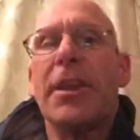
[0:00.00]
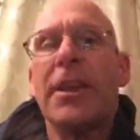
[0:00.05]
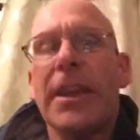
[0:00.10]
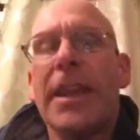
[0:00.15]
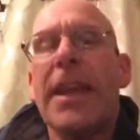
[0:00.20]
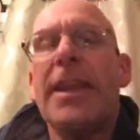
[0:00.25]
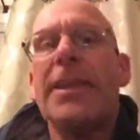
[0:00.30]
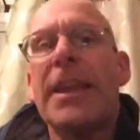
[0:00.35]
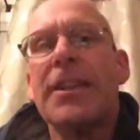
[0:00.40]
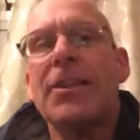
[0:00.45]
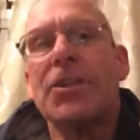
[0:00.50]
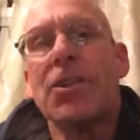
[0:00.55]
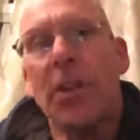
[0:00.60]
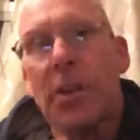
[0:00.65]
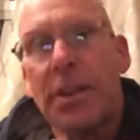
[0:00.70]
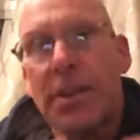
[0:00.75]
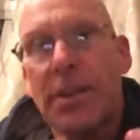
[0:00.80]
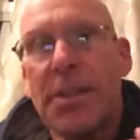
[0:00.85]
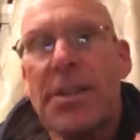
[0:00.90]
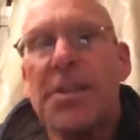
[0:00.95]
And again, that's
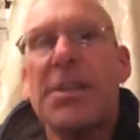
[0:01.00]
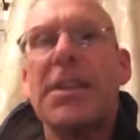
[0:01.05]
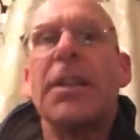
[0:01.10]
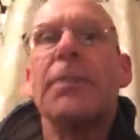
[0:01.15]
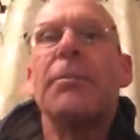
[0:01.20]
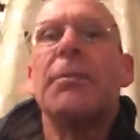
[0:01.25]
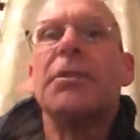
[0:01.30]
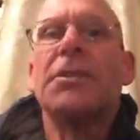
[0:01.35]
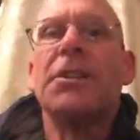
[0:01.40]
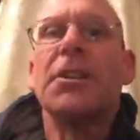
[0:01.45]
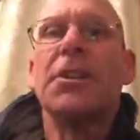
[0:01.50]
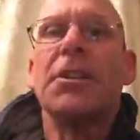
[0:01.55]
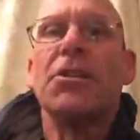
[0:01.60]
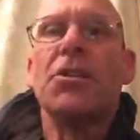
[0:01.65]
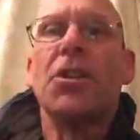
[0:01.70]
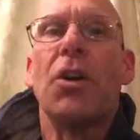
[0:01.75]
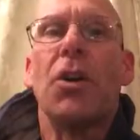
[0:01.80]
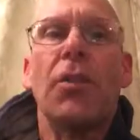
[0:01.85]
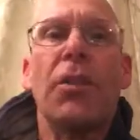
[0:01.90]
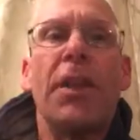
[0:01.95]
all in the syllabus and it's
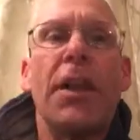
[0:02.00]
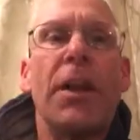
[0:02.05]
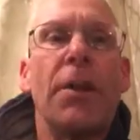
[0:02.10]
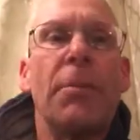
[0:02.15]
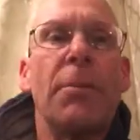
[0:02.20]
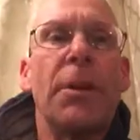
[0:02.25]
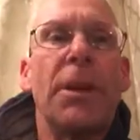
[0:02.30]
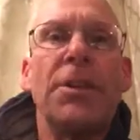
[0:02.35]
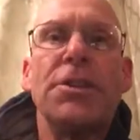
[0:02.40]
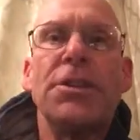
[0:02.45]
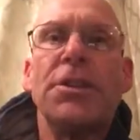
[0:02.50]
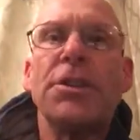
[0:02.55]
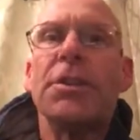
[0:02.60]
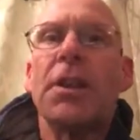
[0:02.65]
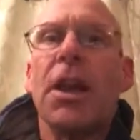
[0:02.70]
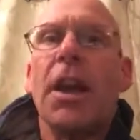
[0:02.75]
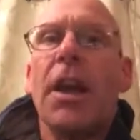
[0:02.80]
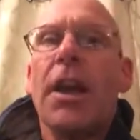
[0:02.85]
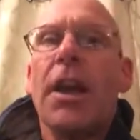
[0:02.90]
all there, but I just,